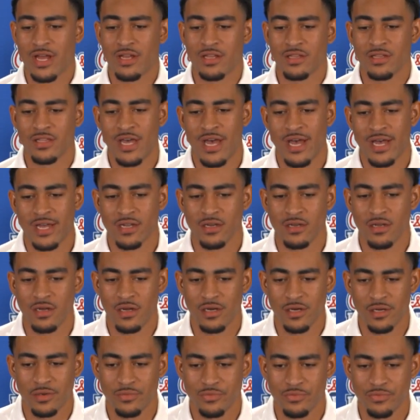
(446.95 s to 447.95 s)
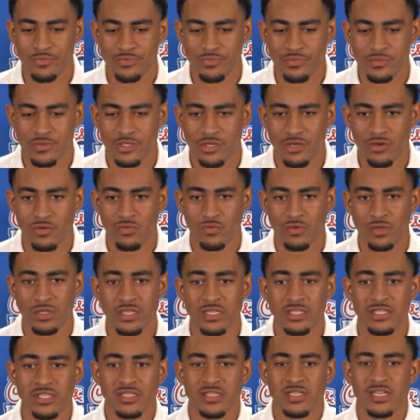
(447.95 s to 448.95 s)
Yeah, no,
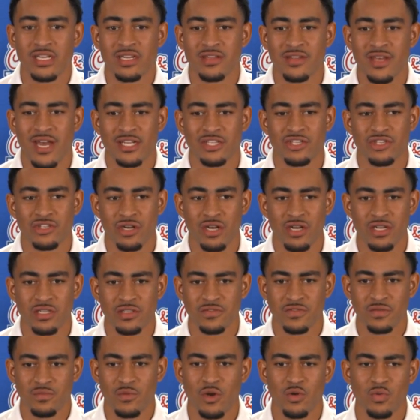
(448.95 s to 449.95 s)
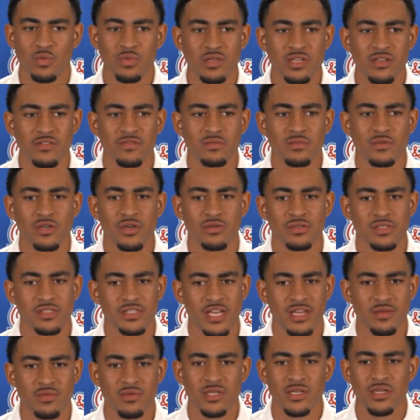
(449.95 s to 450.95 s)
you know, really just getting that trust from
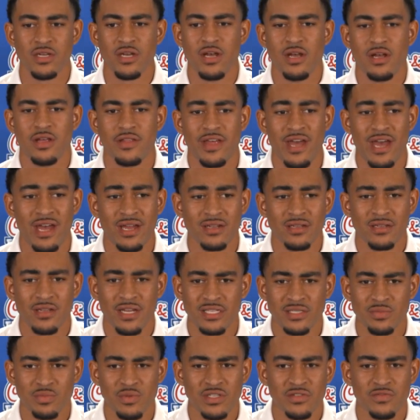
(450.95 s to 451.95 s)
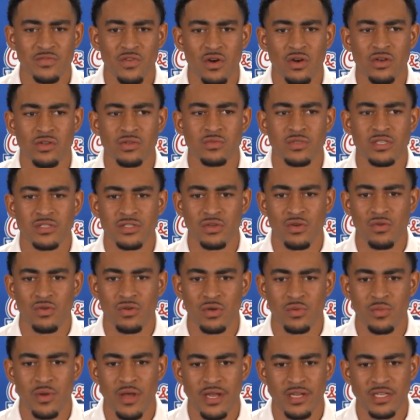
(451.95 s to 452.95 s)
OB, from Coach Saban, that
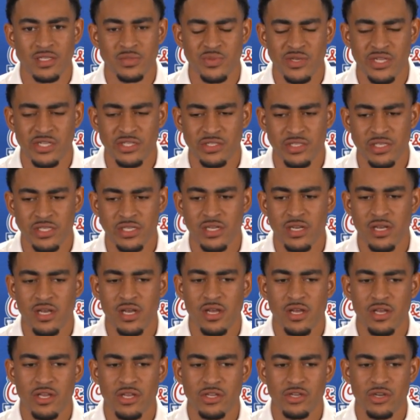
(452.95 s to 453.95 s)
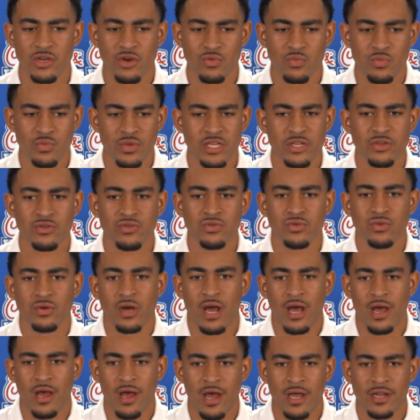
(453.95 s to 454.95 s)
speaks volumes as a quarterback, especially,
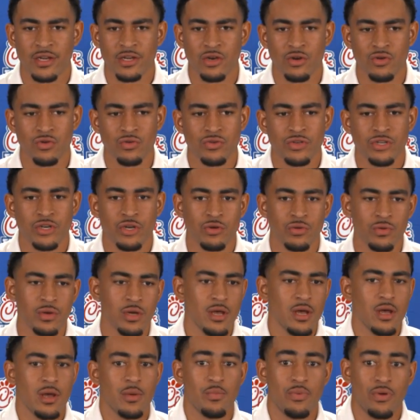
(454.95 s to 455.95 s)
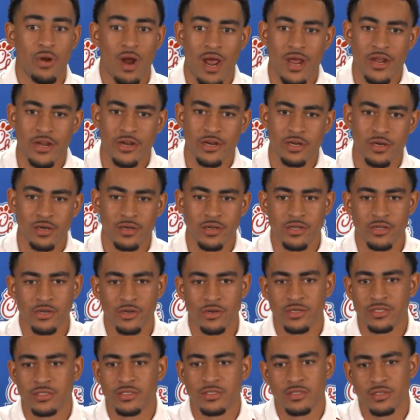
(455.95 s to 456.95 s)
you know, me who I know, you know,
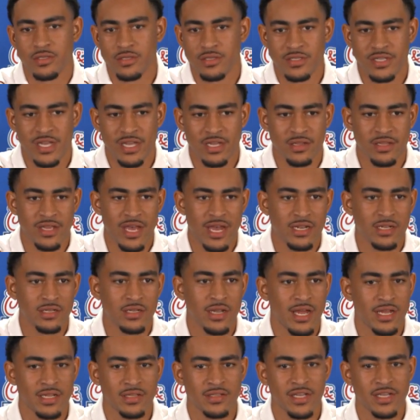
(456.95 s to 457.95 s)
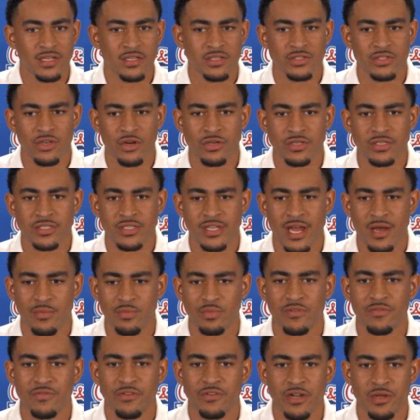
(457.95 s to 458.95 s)
prior, you know, it's technically hadn't
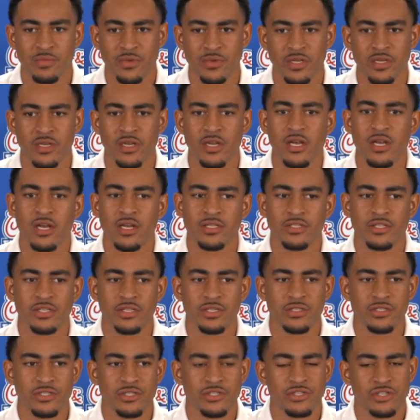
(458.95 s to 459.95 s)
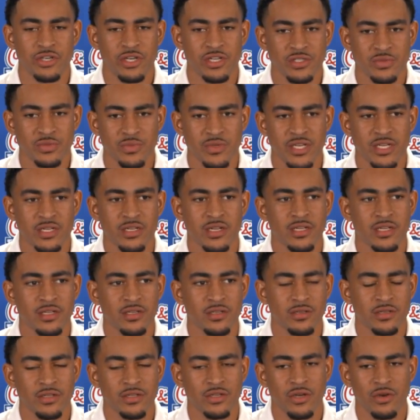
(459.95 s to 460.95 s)
taken a starting snap, but for him to
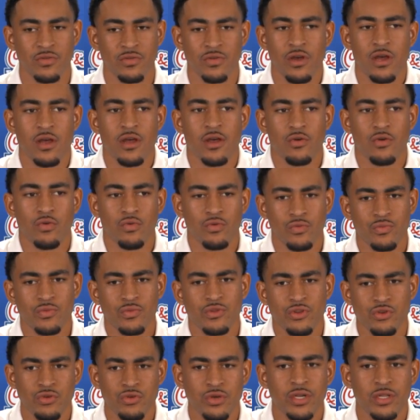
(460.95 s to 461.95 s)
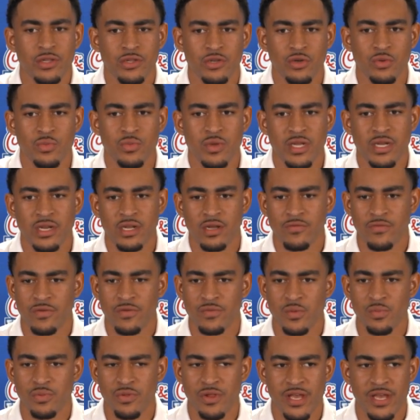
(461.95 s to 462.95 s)
trust me and, you know, we knew
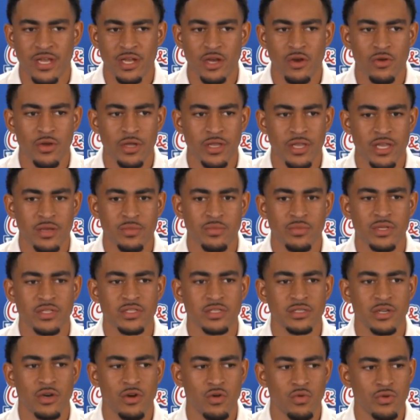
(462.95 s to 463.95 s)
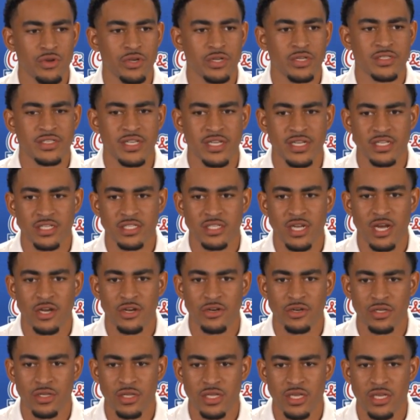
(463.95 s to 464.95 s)
it a little bit from the plan going in, but to know
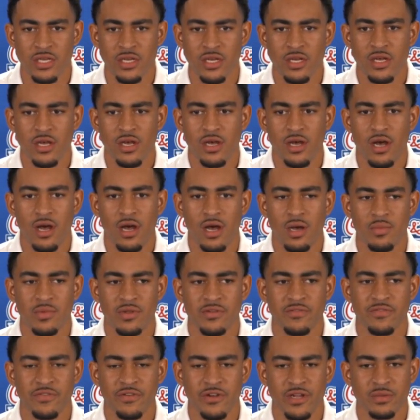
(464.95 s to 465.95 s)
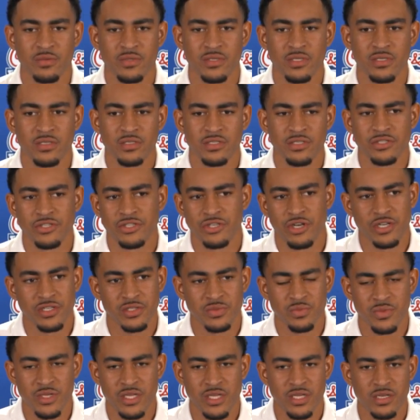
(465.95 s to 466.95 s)
we're going to take a shot early, and for
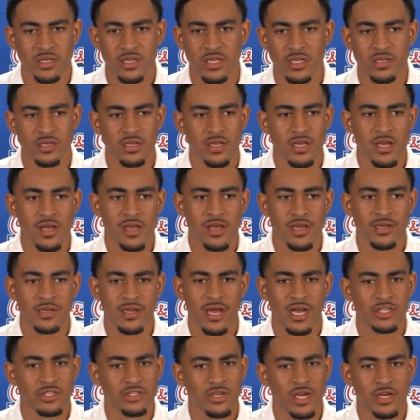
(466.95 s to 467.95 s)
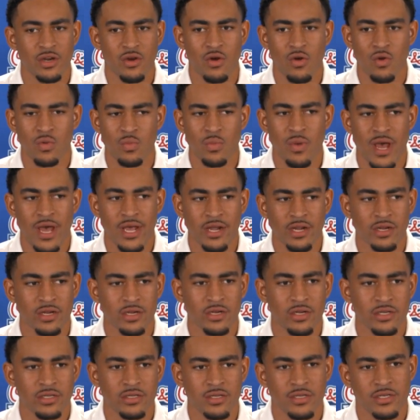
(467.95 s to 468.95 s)
him to trust me and not
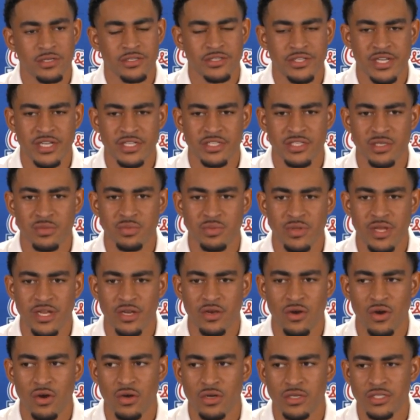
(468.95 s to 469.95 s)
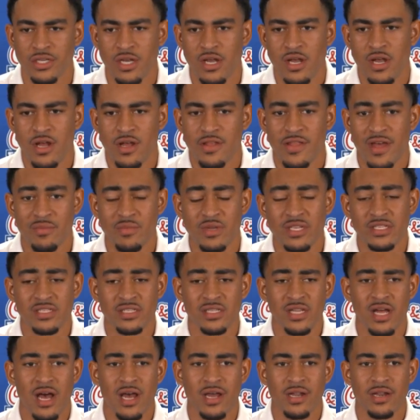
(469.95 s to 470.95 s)
try to hold back or change any play
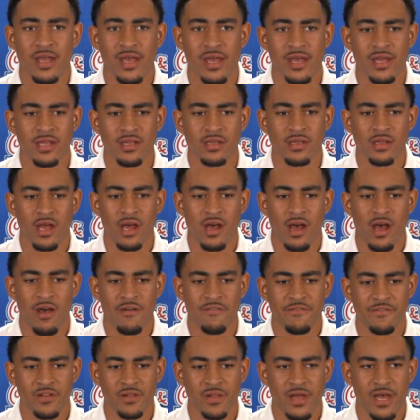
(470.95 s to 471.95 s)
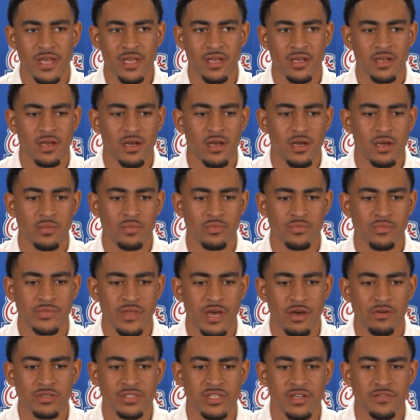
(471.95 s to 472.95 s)
calls, that means a lot. And I feel
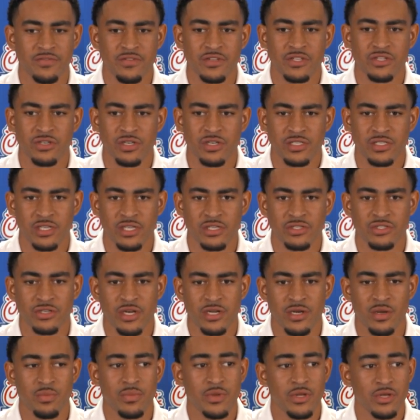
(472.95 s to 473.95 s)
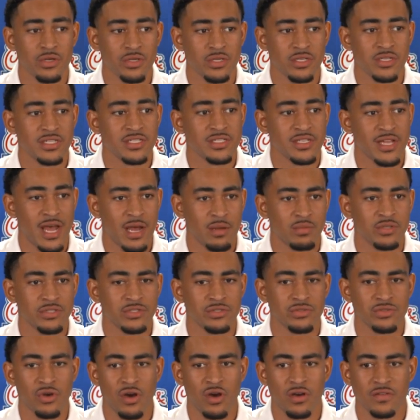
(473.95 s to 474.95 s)
like that was definitely trust I was trying to
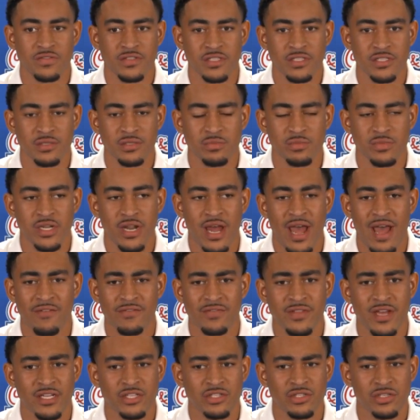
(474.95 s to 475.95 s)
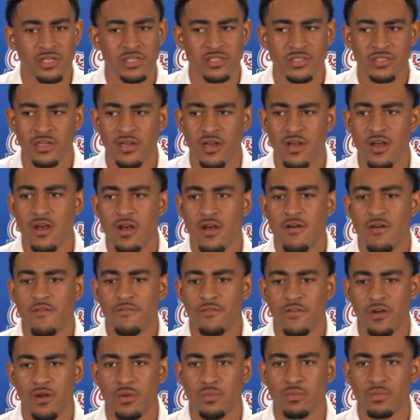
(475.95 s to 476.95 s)
build and establish in the offseason, but having that
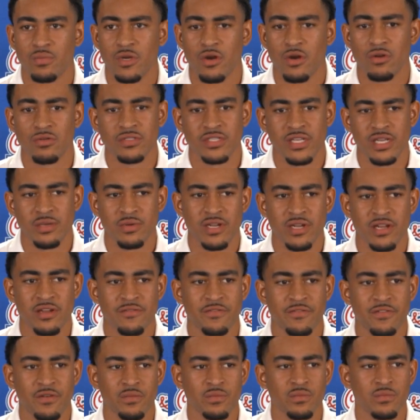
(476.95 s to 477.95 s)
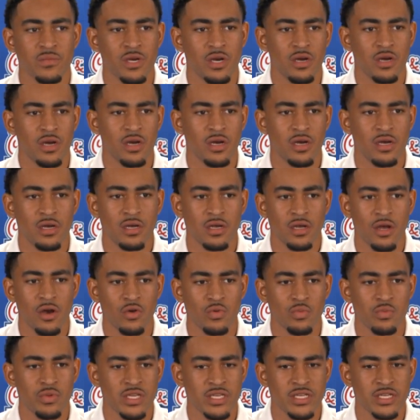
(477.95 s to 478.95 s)
trust from Coach Saban and
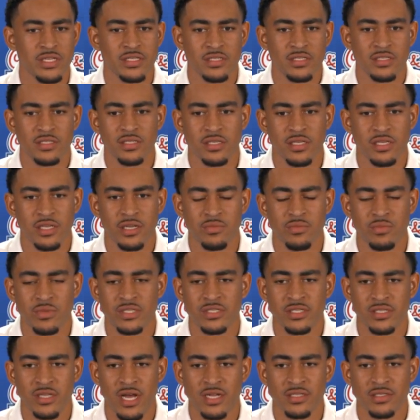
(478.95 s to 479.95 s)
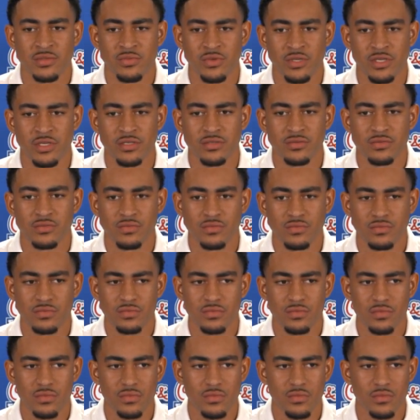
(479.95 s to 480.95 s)
from OB, it means a
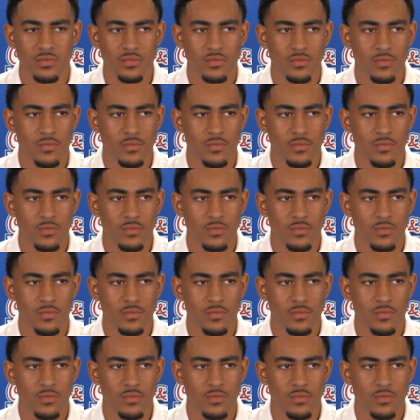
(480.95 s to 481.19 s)
lot to me.